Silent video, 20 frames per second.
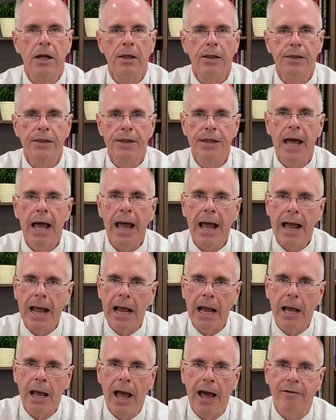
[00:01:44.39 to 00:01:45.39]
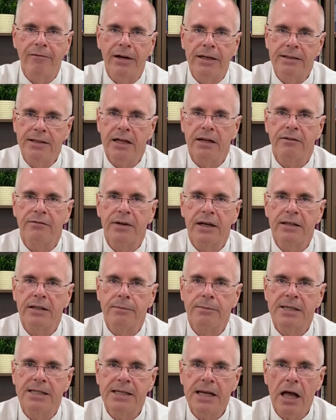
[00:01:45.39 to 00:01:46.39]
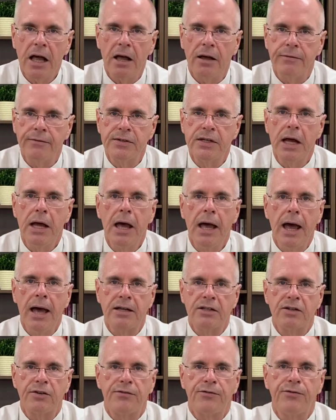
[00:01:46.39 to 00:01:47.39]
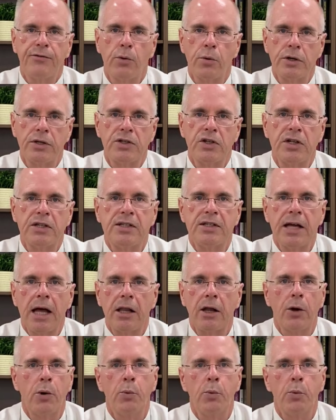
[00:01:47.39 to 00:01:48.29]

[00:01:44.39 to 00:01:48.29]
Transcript: they have identified themselves as a forced seller.